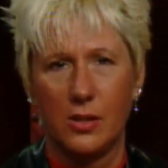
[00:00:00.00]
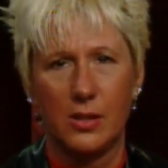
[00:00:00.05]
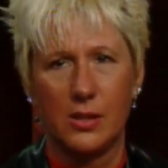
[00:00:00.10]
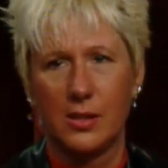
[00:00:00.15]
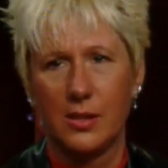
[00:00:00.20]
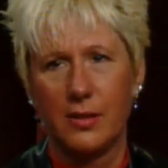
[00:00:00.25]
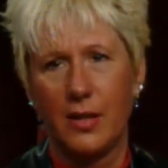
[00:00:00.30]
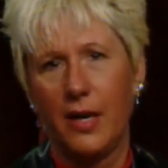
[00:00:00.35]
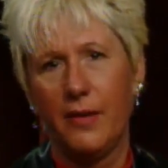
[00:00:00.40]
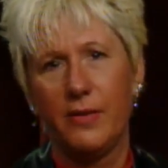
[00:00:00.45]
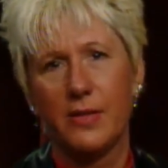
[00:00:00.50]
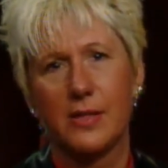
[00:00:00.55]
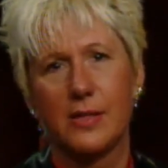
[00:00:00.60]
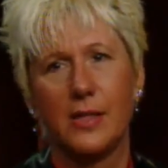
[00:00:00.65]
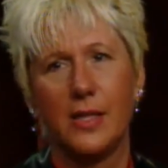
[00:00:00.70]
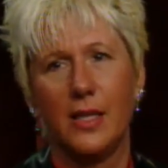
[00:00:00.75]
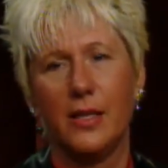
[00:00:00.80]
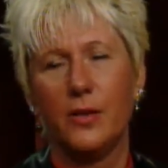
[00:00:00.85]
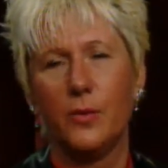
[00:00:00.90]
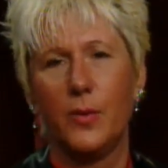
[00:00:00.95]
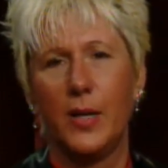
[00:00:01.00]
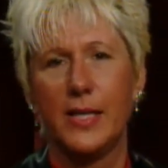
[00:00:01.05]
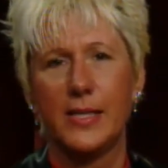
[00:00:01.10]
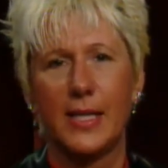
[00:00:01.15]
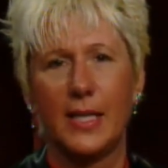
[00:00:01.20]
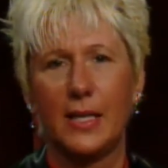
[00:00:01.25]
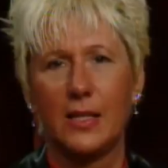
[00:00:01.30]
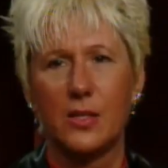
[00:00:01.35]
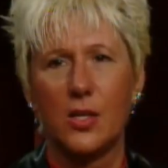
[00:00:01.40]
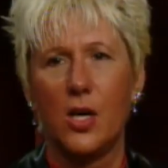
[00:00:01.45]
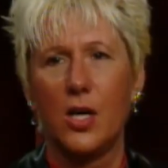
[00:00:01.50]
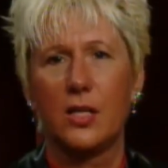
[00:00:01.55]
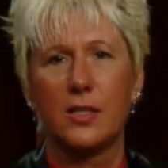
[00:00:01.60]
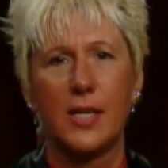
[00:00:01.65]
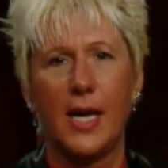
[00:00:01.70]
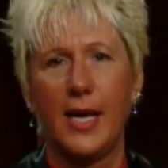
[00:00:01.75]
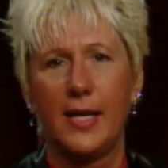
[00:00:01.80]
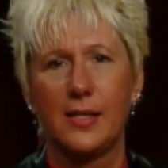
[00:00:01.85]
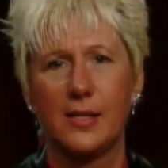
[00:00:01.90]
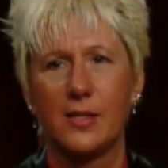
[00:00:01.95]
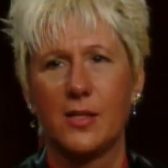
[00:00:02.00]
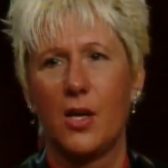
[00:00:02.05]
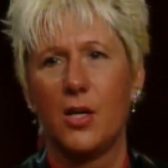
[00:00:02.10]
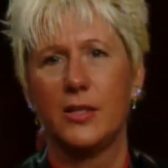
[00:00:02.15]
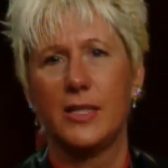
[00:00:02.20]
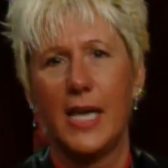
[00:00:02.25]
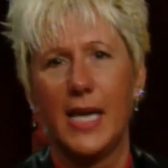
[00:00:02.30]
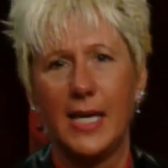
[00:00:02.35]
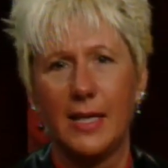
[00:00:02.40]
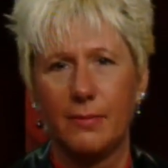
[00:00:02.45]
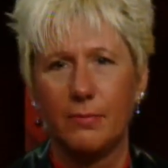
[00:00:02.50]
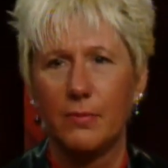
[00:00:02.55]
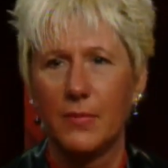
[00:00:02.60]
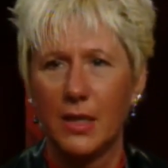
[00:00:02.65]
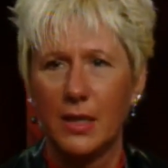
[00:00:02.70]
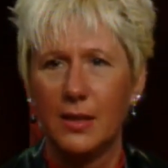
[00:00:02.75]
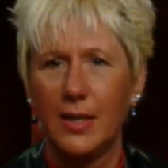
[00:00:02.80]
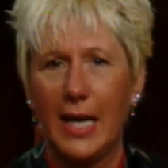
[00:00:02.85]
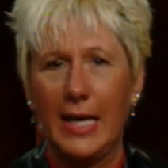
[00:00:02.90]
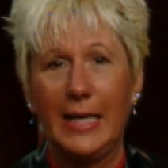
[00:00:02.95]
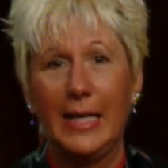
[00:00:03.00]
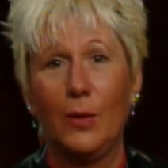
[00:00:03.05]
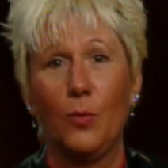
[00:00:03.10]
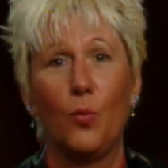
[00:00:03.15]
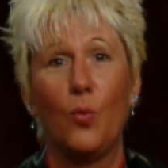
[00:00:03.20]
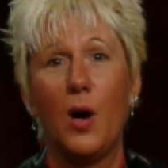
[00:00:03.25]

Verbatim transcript: Because obviously, otherwise, I could talk taxes all day and not hit